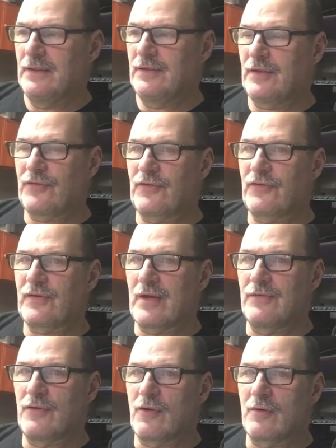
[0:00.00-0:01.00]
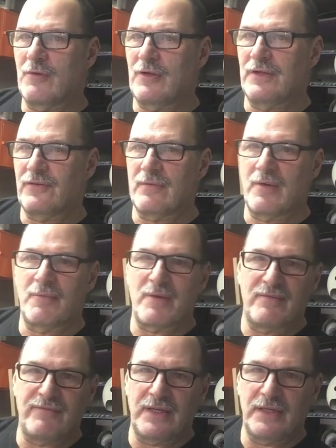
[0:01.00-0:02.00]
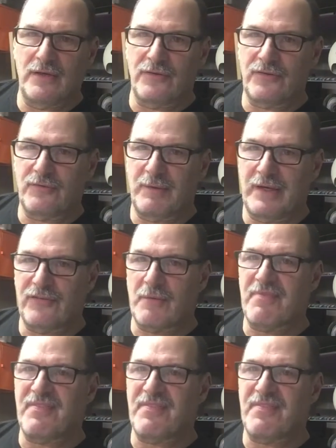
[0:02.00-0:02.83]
doesn't sound normal in some of my videos. It's because I'm